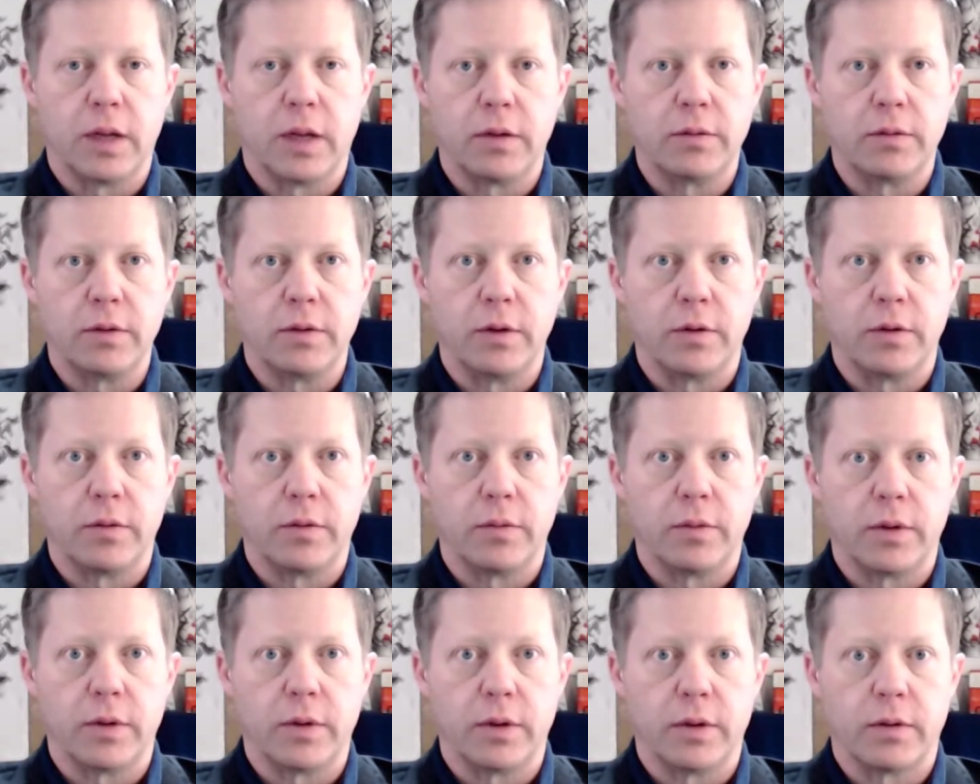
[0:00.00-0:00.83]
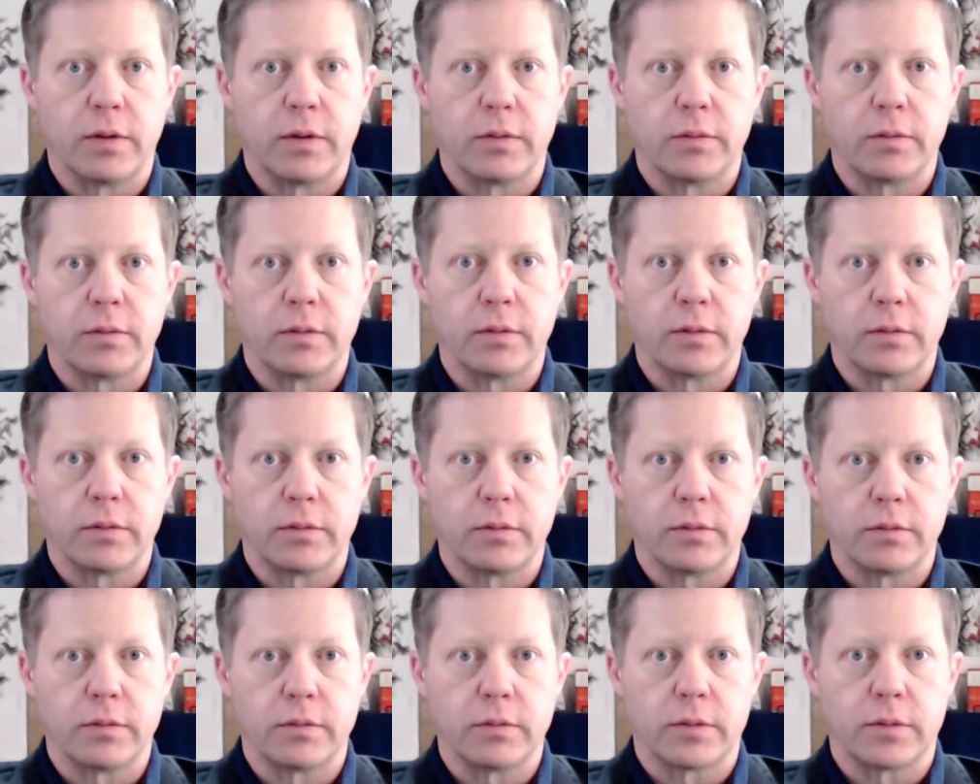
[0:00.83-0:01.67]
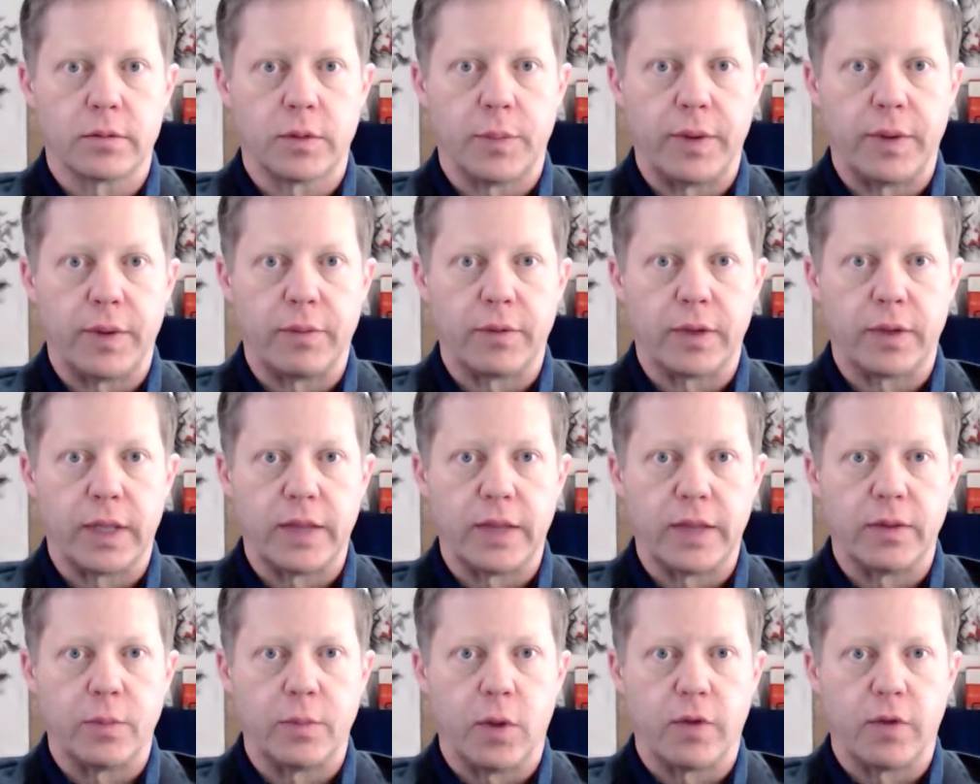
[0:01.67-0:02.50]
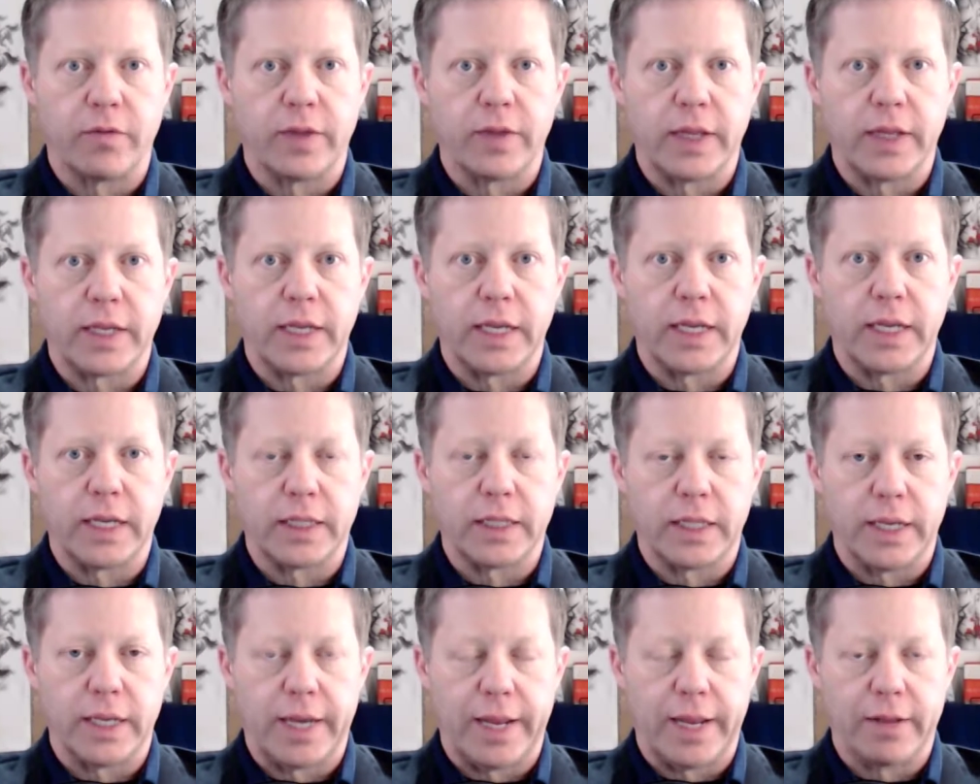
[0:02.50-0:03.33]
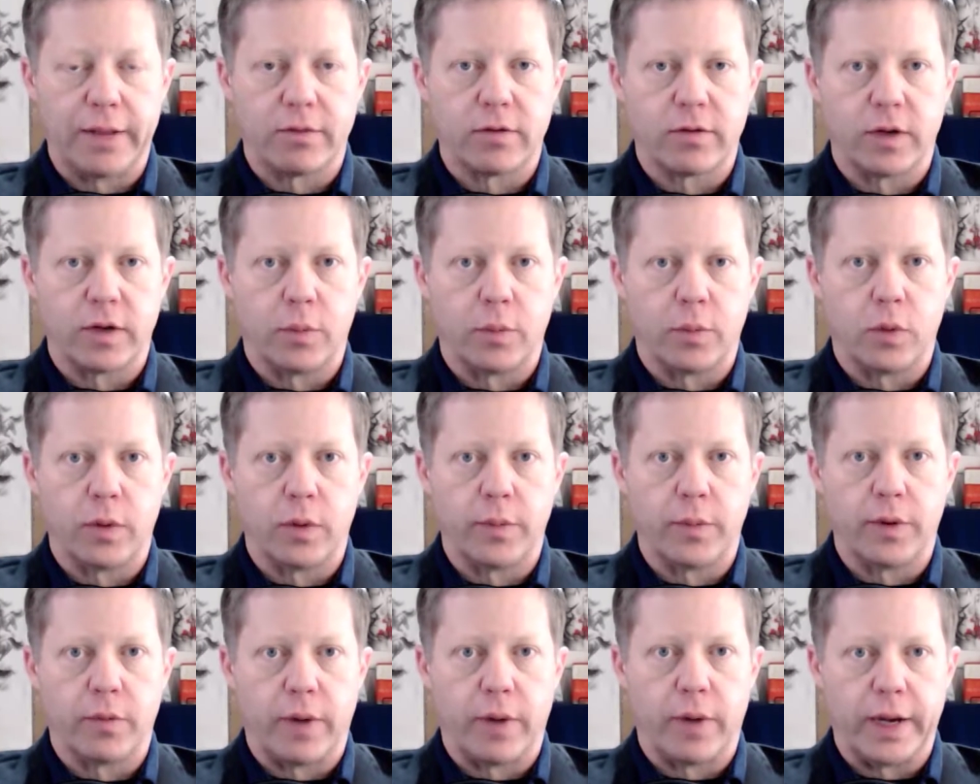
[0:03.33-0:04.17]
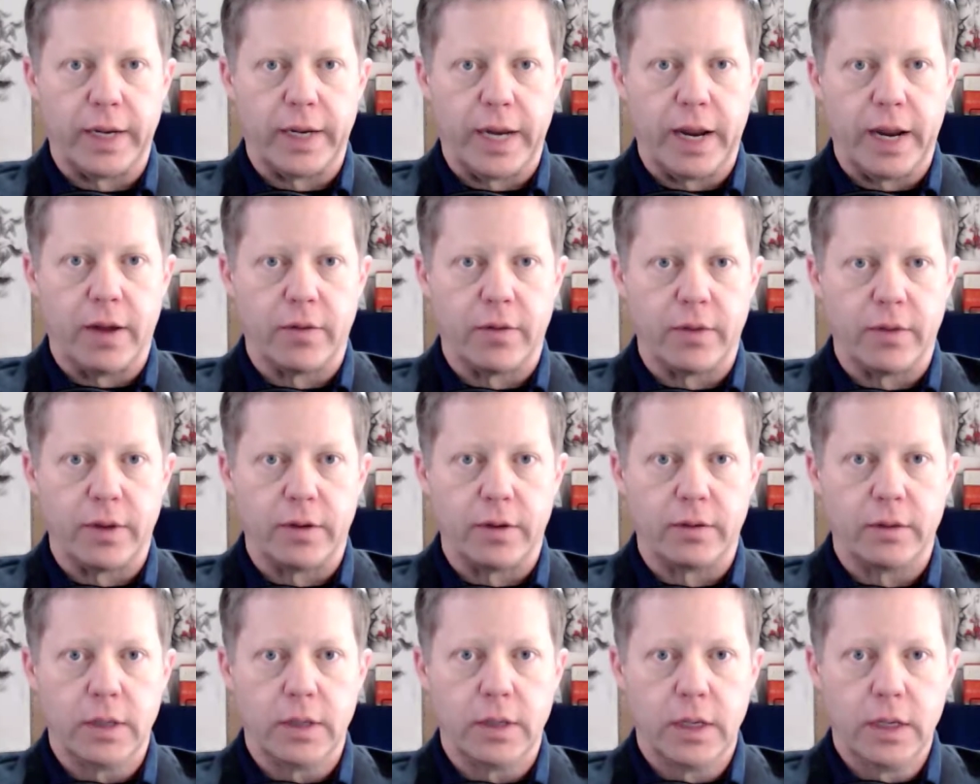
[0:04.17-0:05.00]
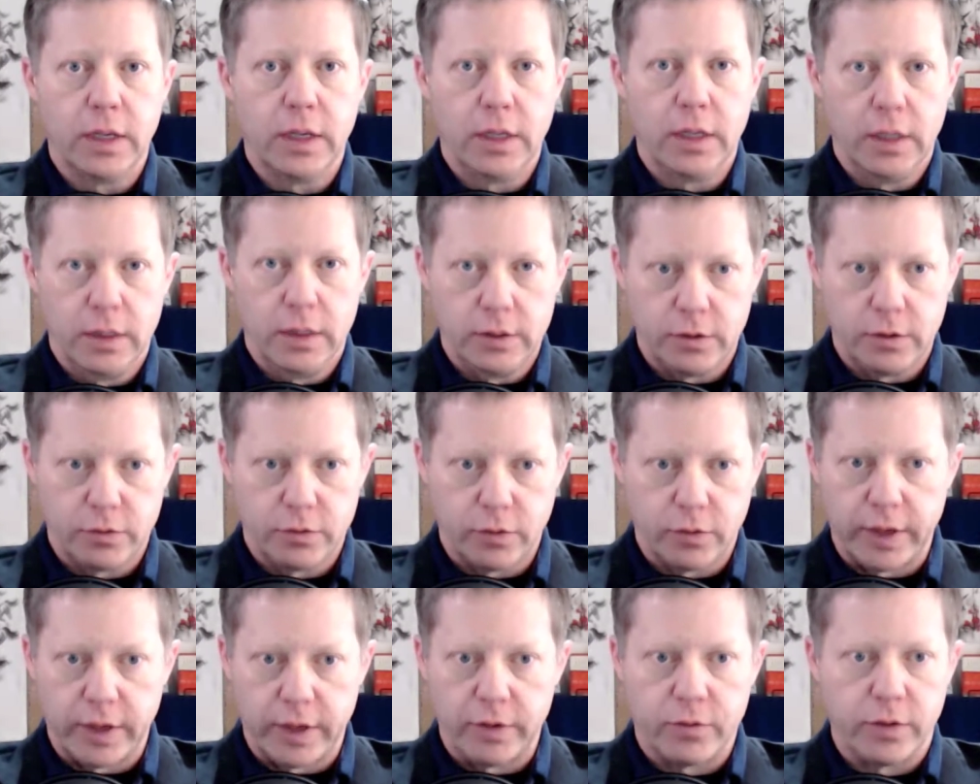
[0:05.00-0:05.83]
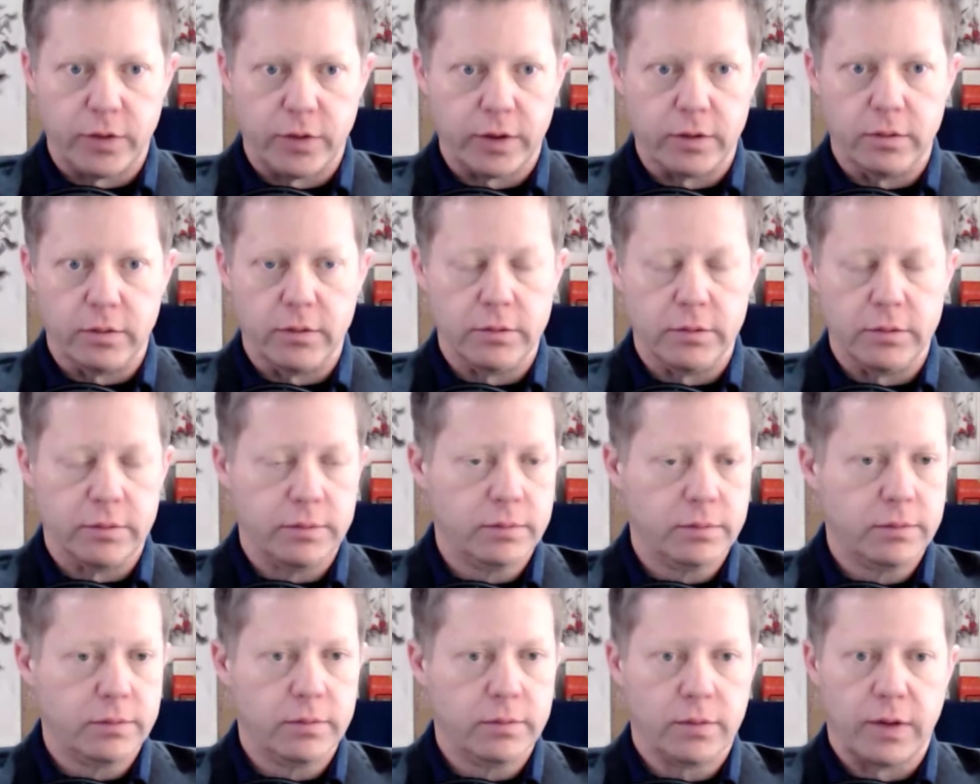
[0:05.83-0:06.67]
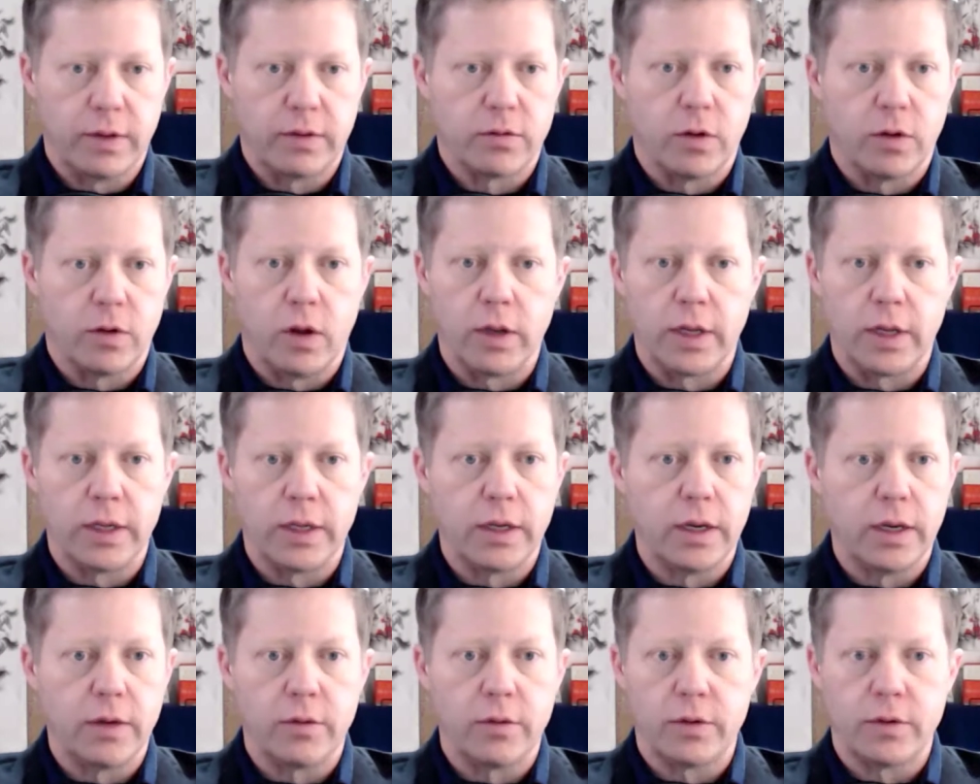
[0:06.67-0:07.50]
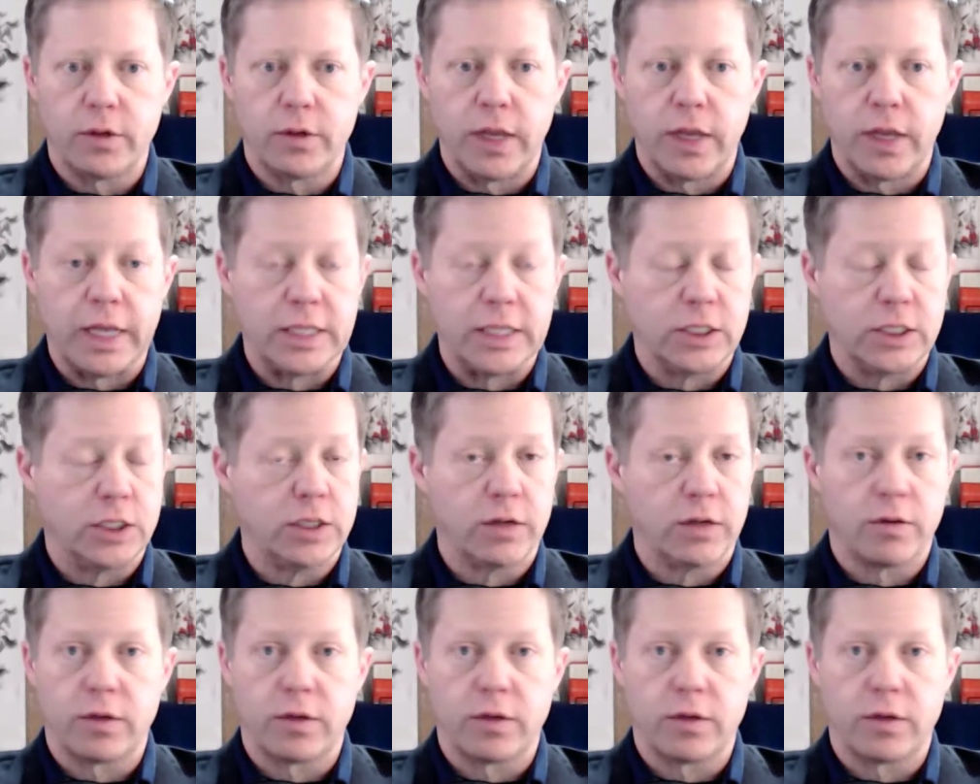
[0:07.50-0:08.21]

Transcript: you know, uh, to be able to lay them off and they can get the enhanced unemployment right now, then just try to trickle. That's right. It, it, it, just